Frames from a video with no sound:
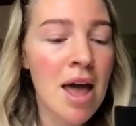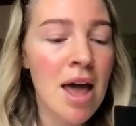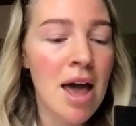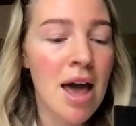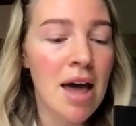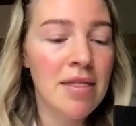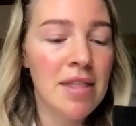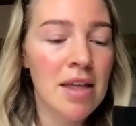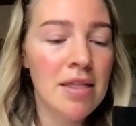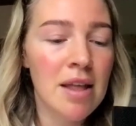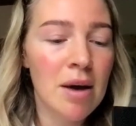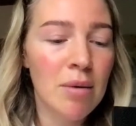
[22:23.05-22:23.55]

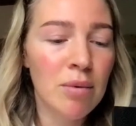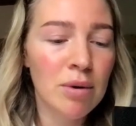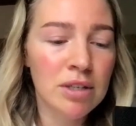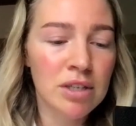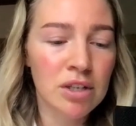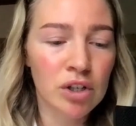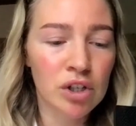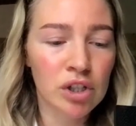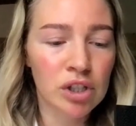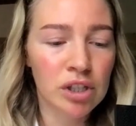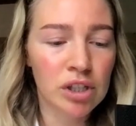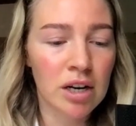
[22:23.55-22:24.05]
And then there was a,
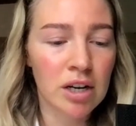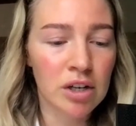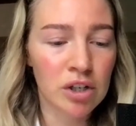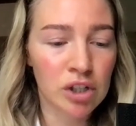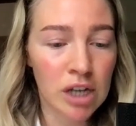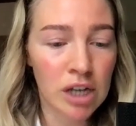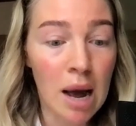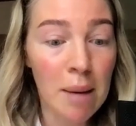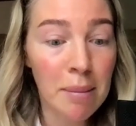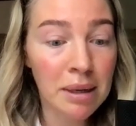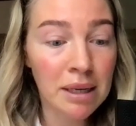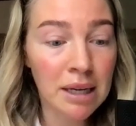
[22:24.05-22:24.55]
sh a
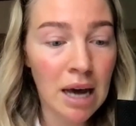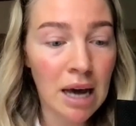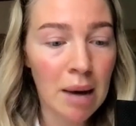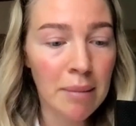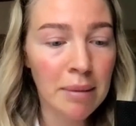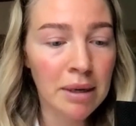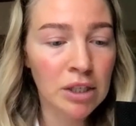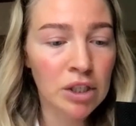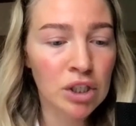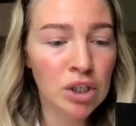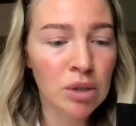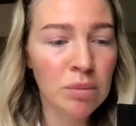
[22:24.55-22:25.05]
shaman
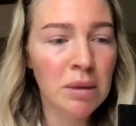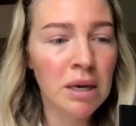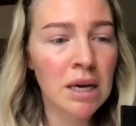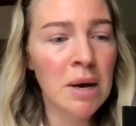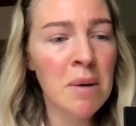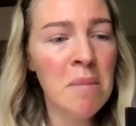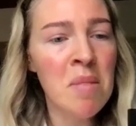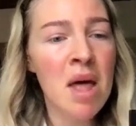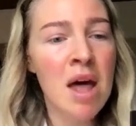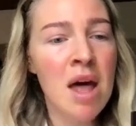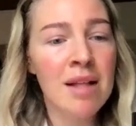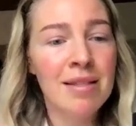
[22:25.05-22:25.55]
coming to me,
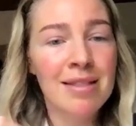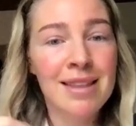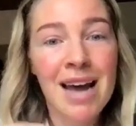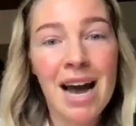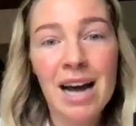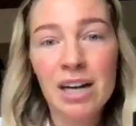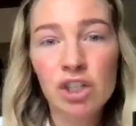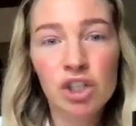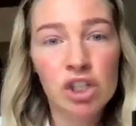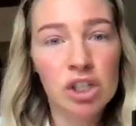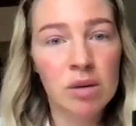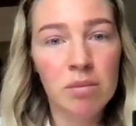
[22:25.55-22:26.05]

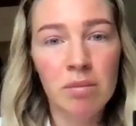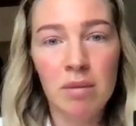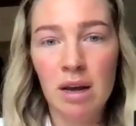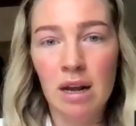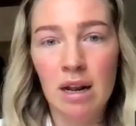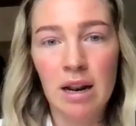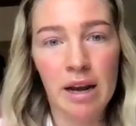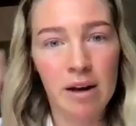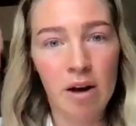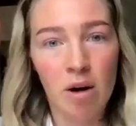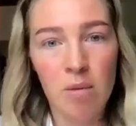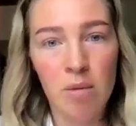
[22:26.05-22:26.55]
touching me
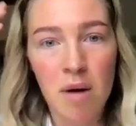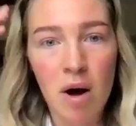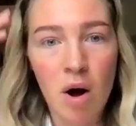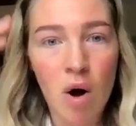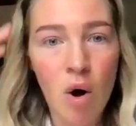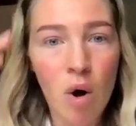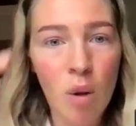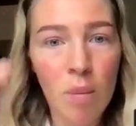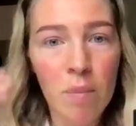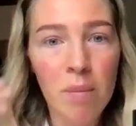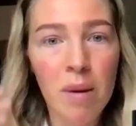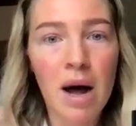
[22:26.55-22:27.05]
like on my
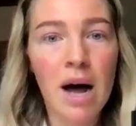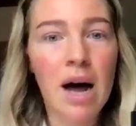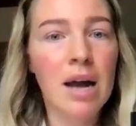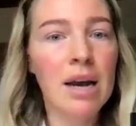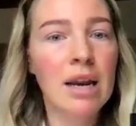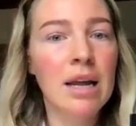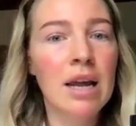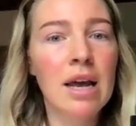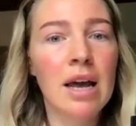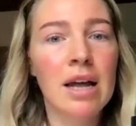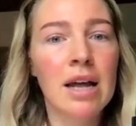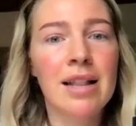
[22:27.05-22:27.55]
whole
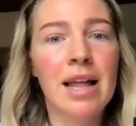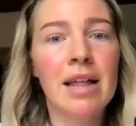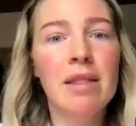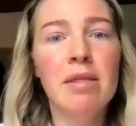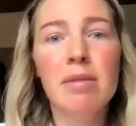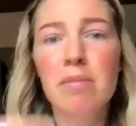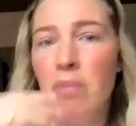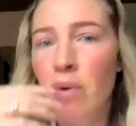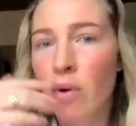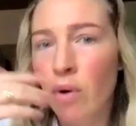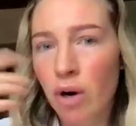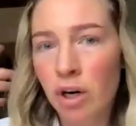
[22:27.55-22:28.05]
body, and then
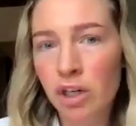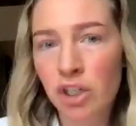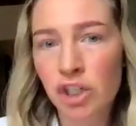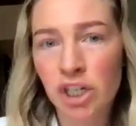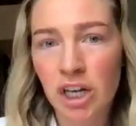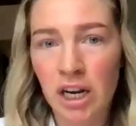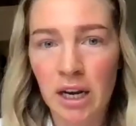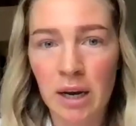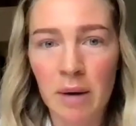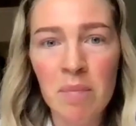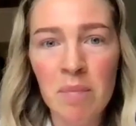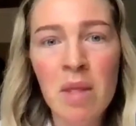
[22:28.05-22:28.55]

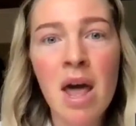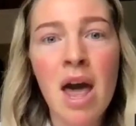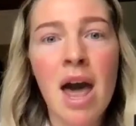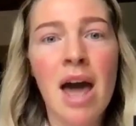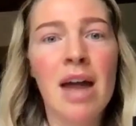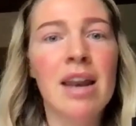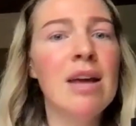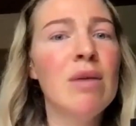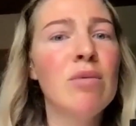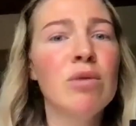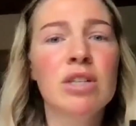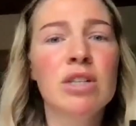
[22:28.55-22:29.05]
purging, and
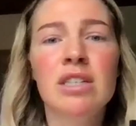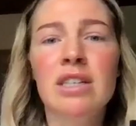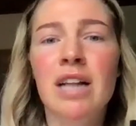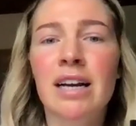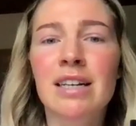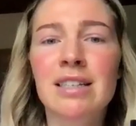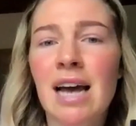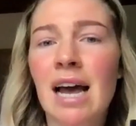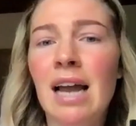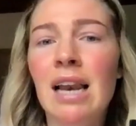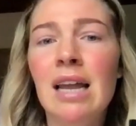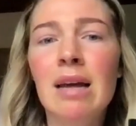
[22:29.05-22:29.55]
he was like
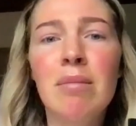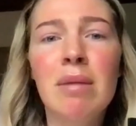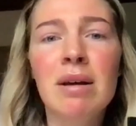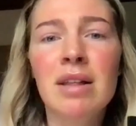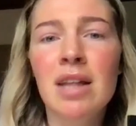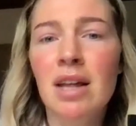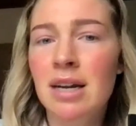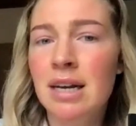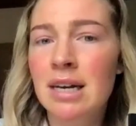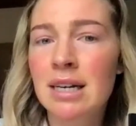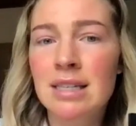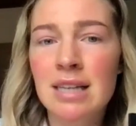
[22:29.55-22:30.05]
telling me
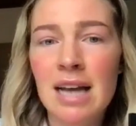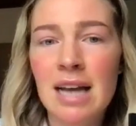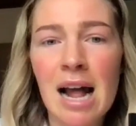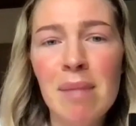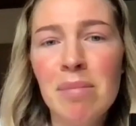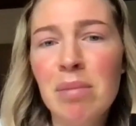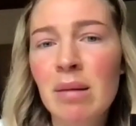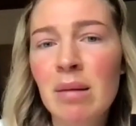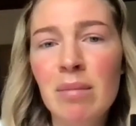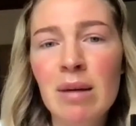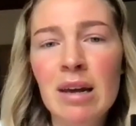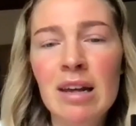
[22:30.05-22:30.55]
that he's
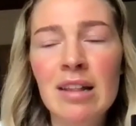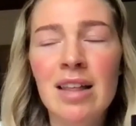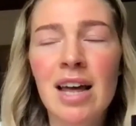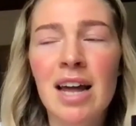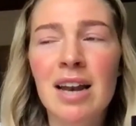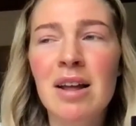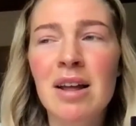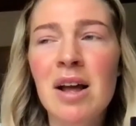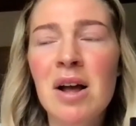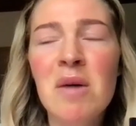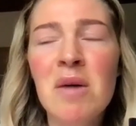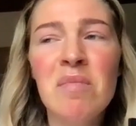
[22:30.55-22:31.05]
helping me, that
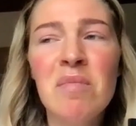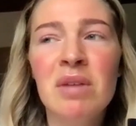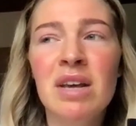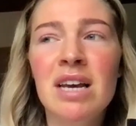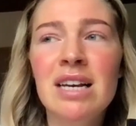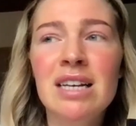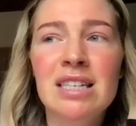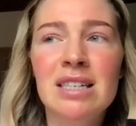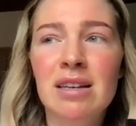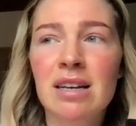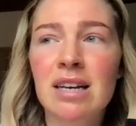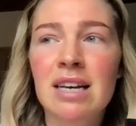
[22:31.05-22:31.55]

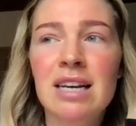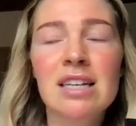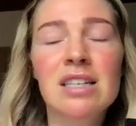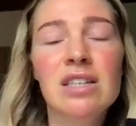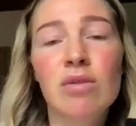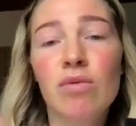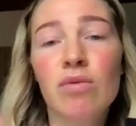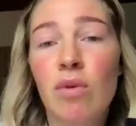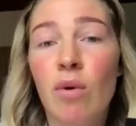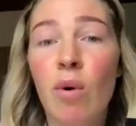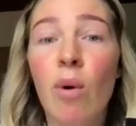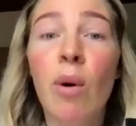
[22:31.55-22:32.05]
he's he's
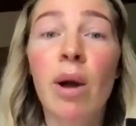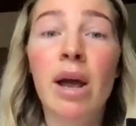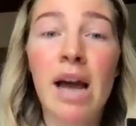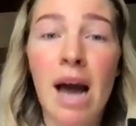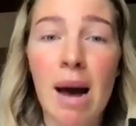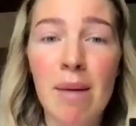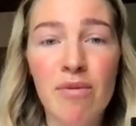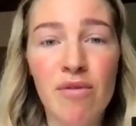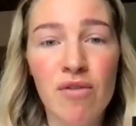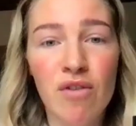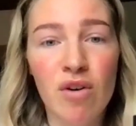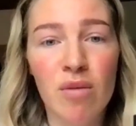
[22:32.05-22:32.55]
throwing
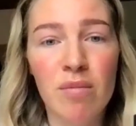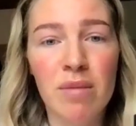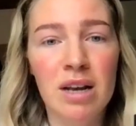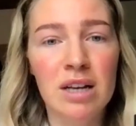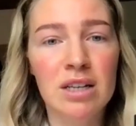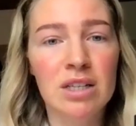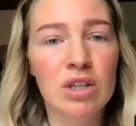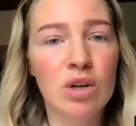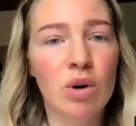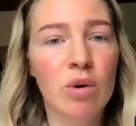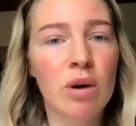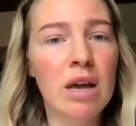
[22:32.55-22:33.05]
up for me.
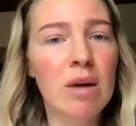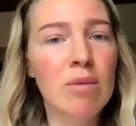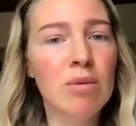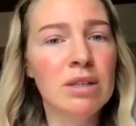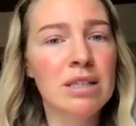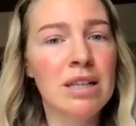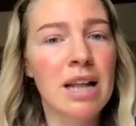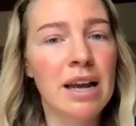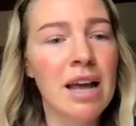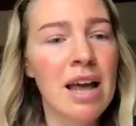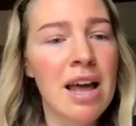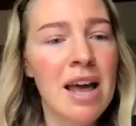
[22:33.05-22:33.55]
So he was
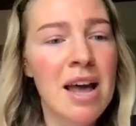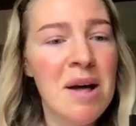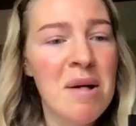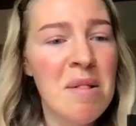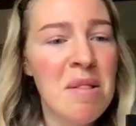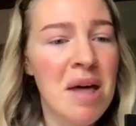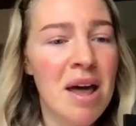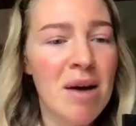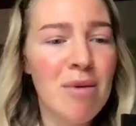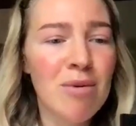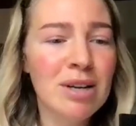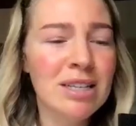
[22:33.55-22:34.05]
like,
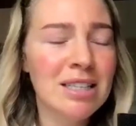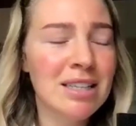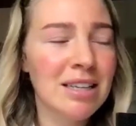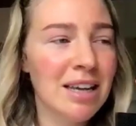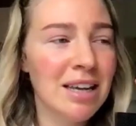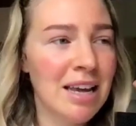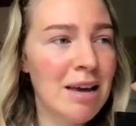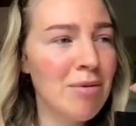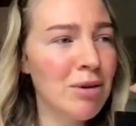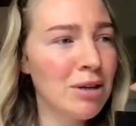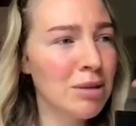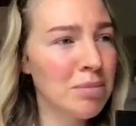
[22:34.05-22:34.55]
it was
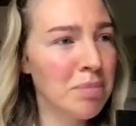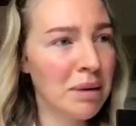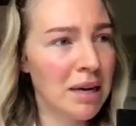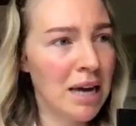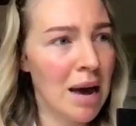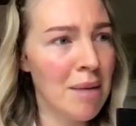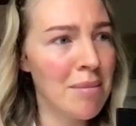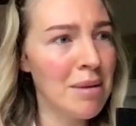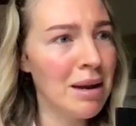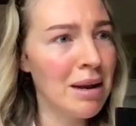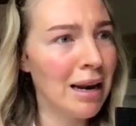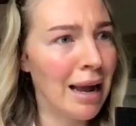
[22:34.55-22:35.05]
he was
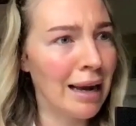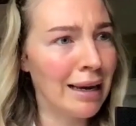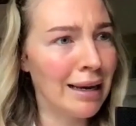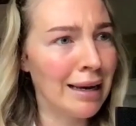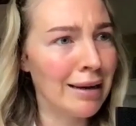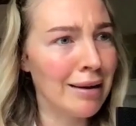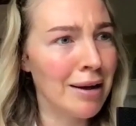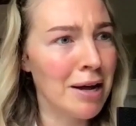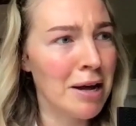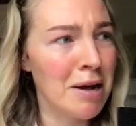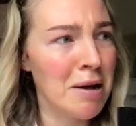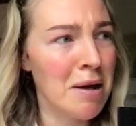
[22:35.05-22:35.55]
becoming like a,
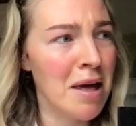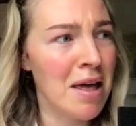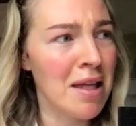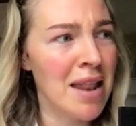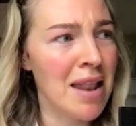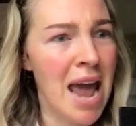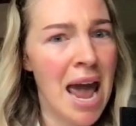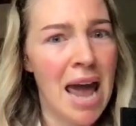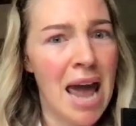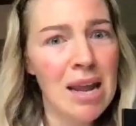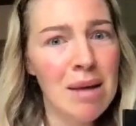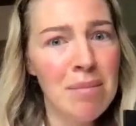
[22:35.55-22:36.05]
a an
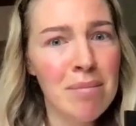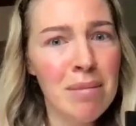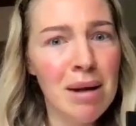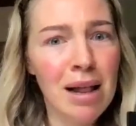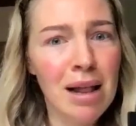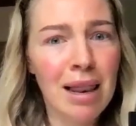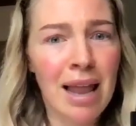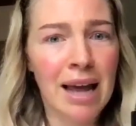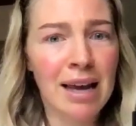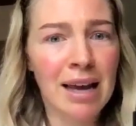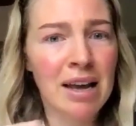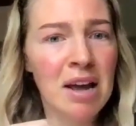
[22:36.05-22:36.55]
animal,
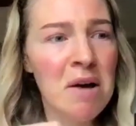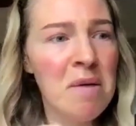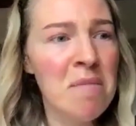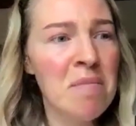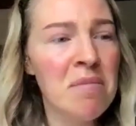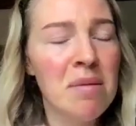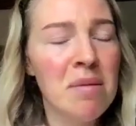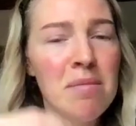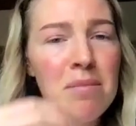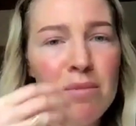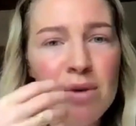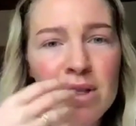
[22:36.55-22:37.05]
like
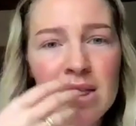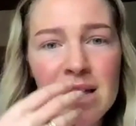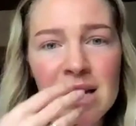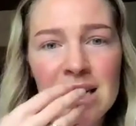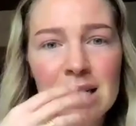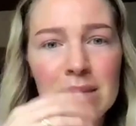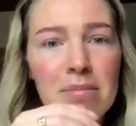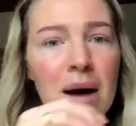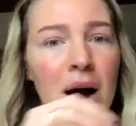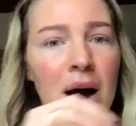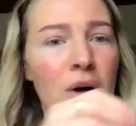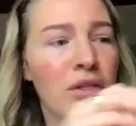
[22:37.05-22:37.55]
with
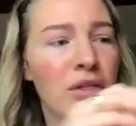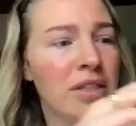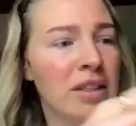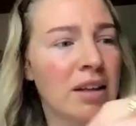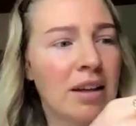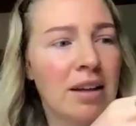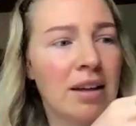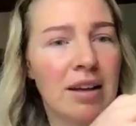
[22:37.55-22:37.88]
his mouth